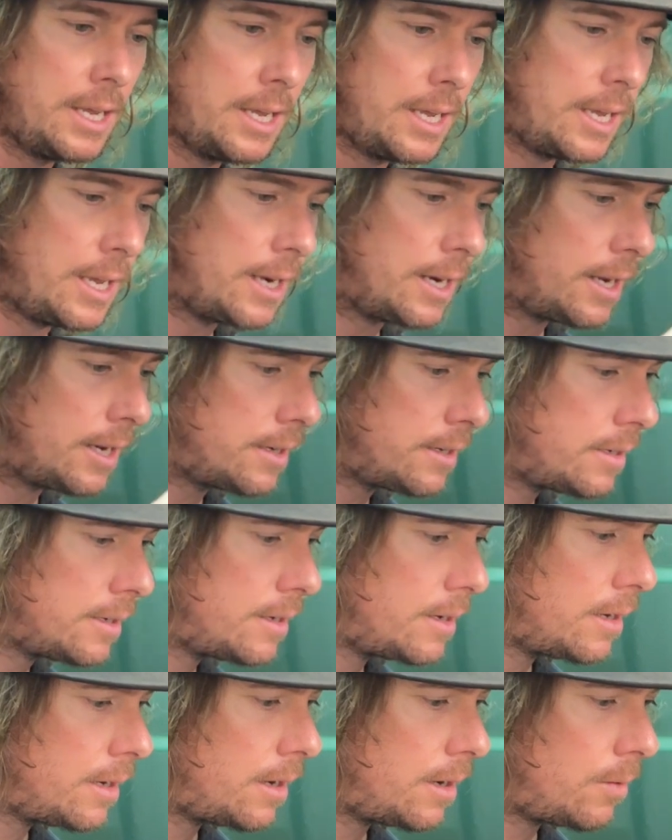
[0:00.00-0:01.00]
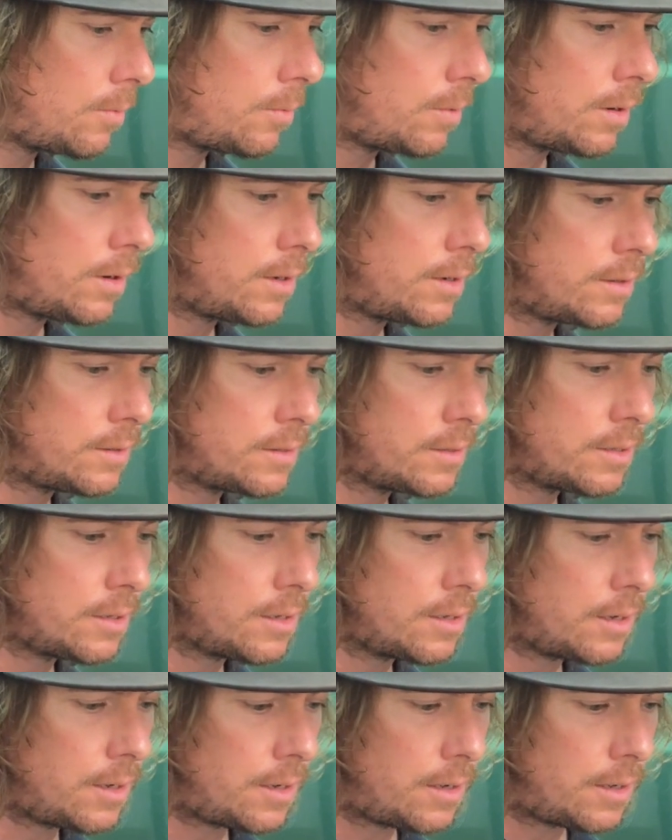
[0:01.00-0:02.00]
and I did not want
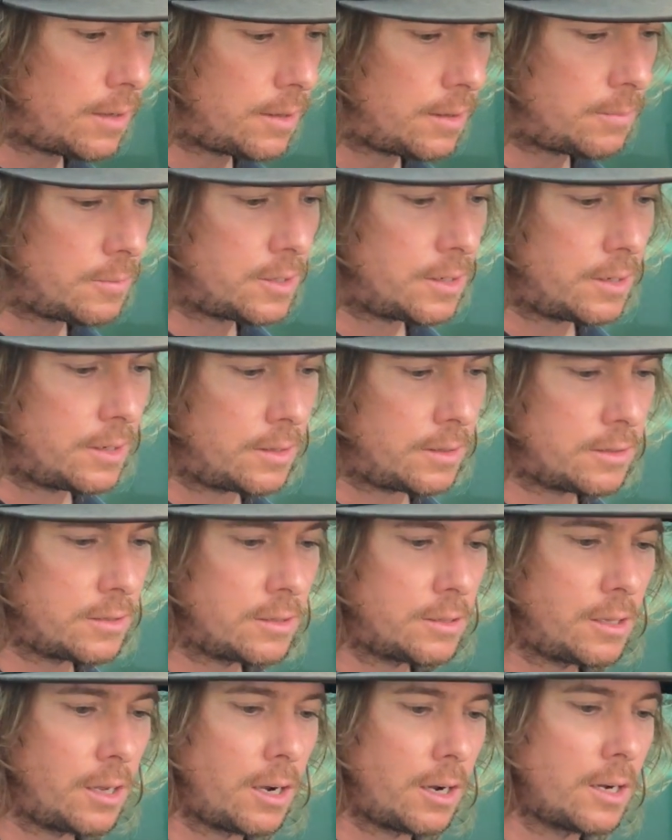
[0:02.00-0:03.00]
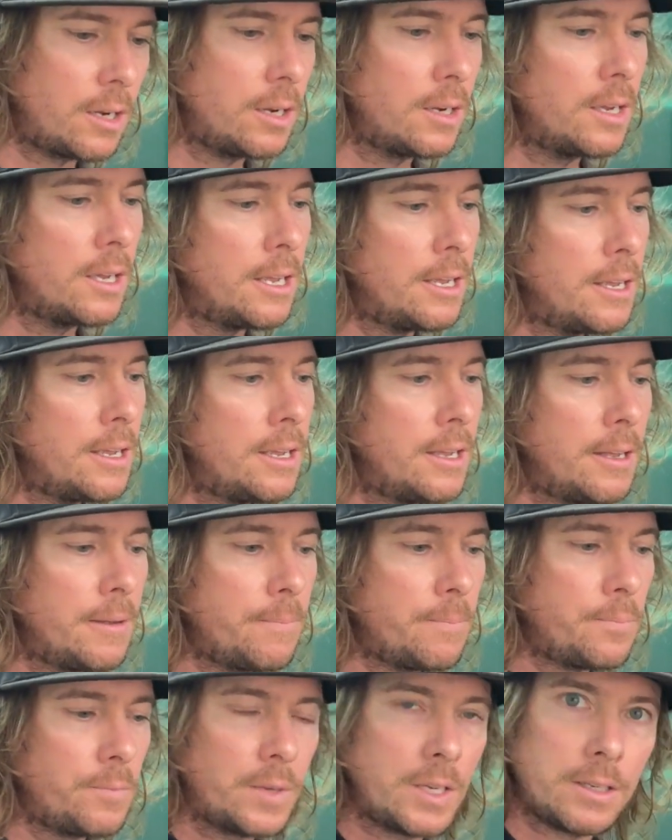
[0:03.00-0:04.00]
them to get stuck,
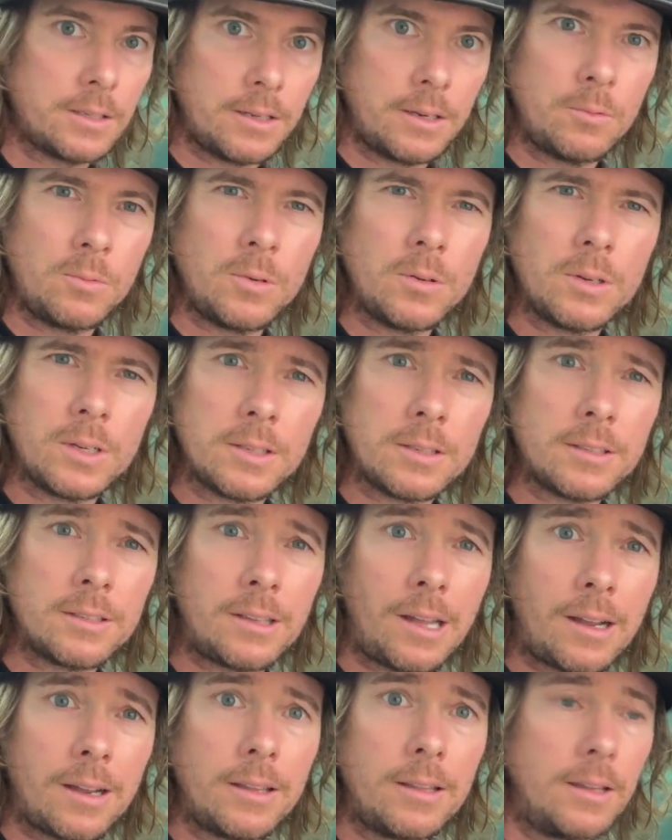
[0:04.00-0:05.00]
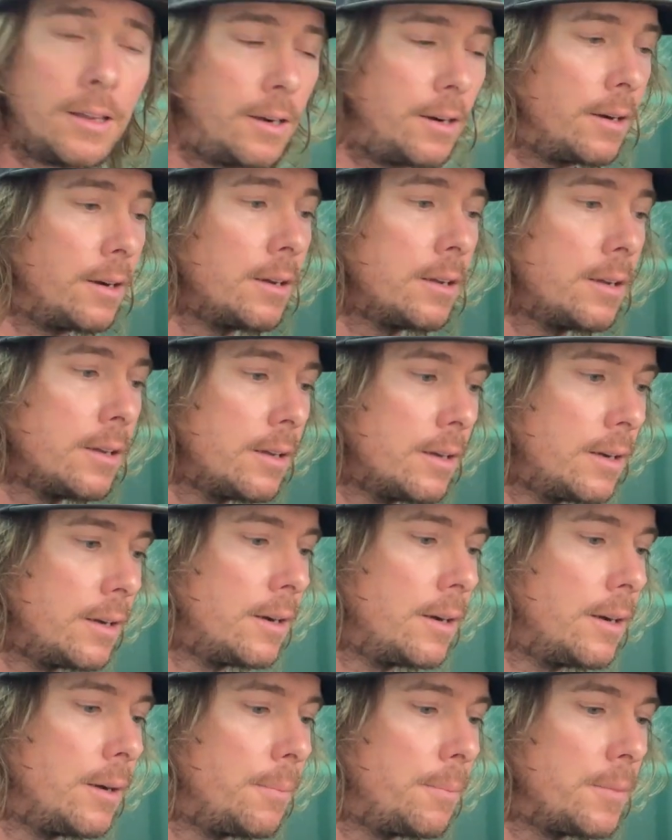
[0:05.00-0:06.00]
because they will get stuck in there.
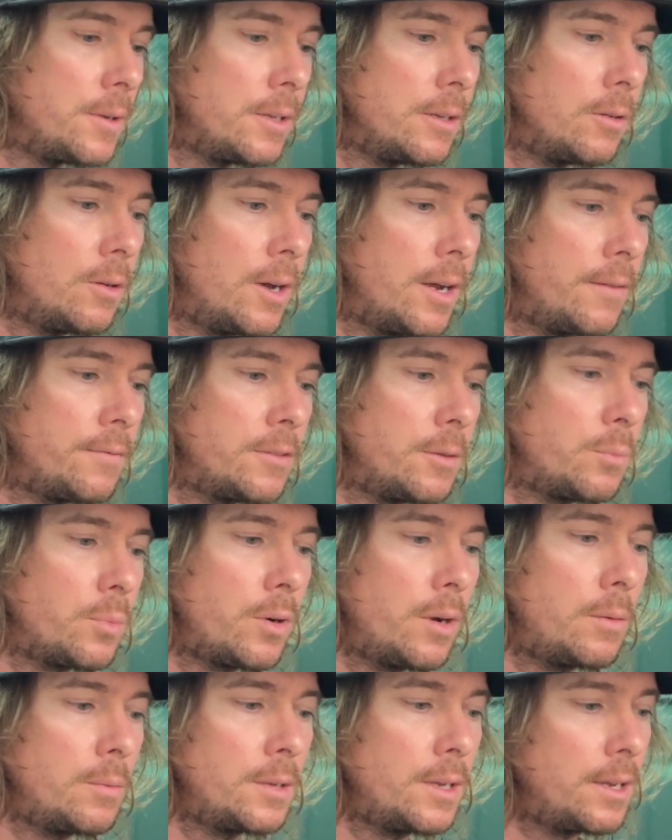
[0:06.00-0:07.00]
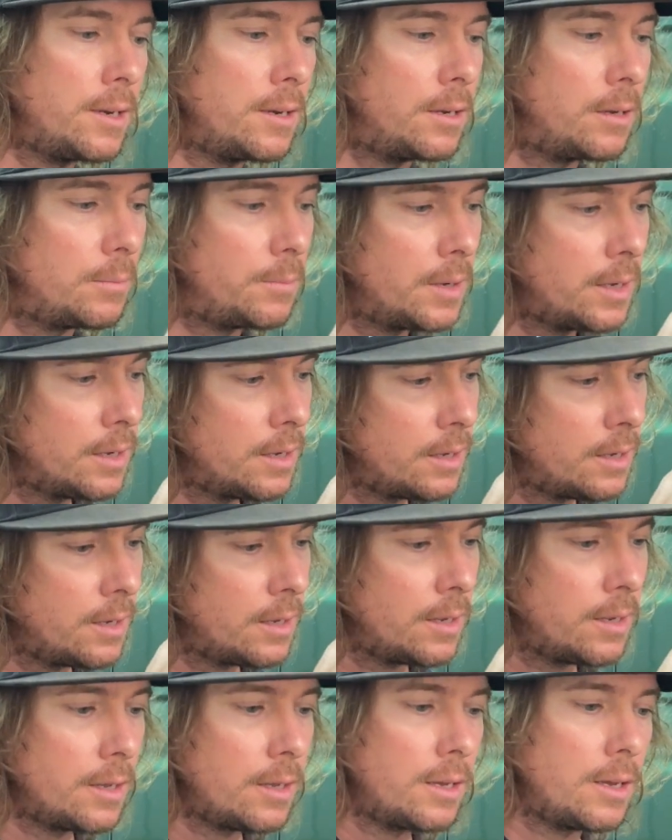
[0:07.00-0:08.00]
You'll have to probably end up
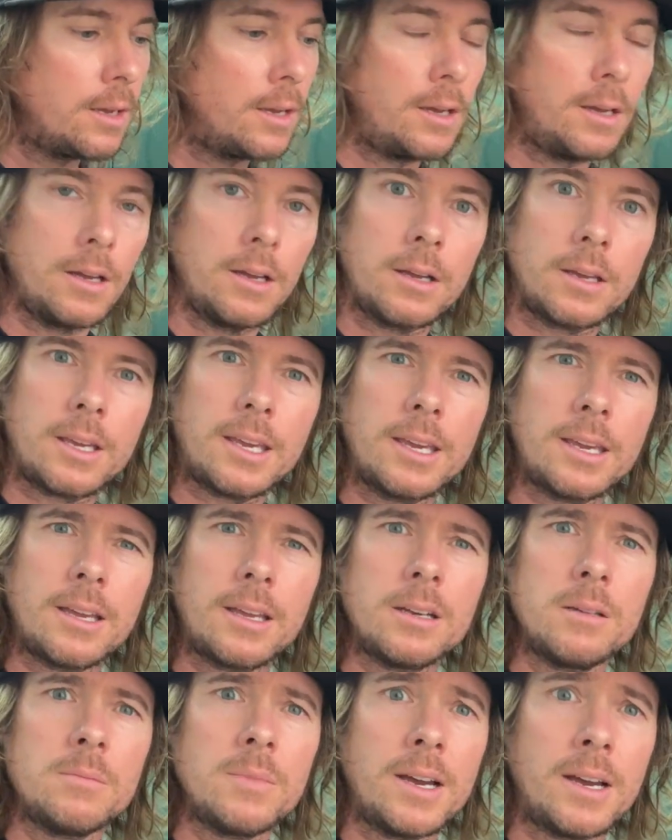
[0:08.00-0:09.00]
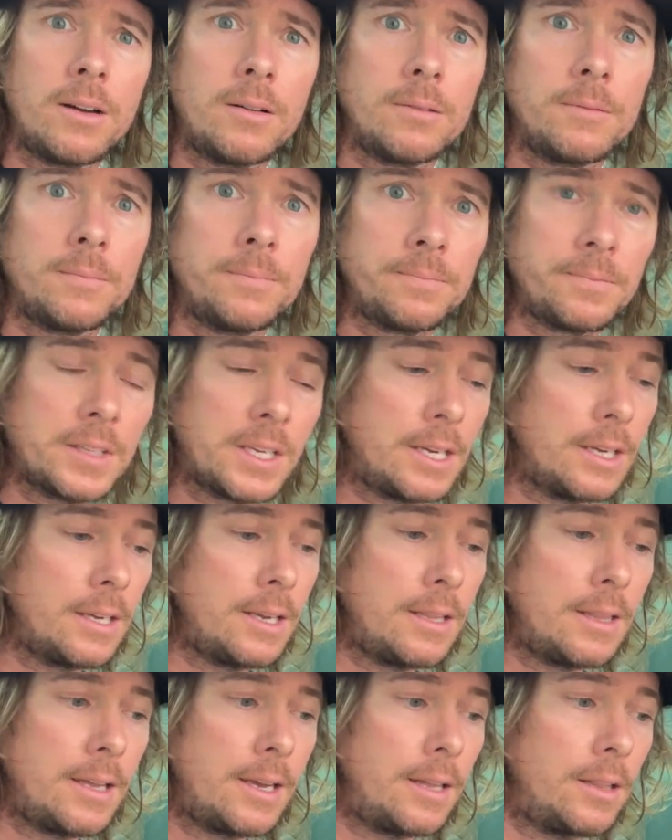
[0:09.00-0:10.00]
kicking them out,
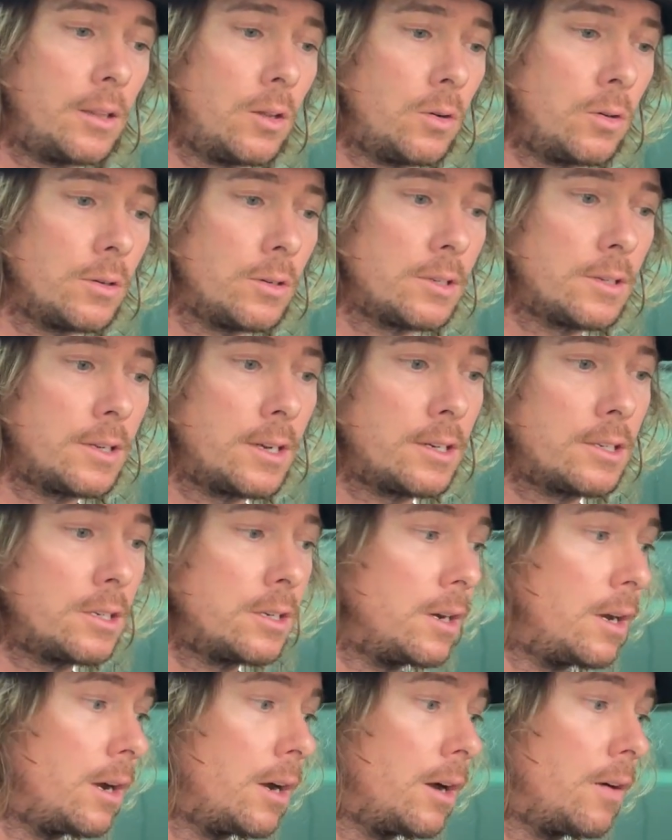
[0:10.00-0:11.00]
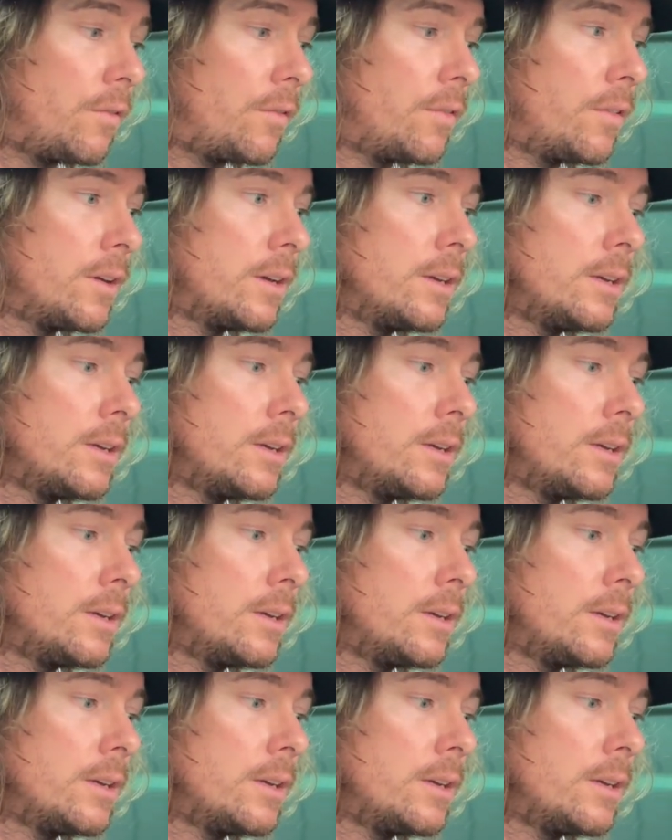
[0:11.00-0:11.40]
kicking that lower section off,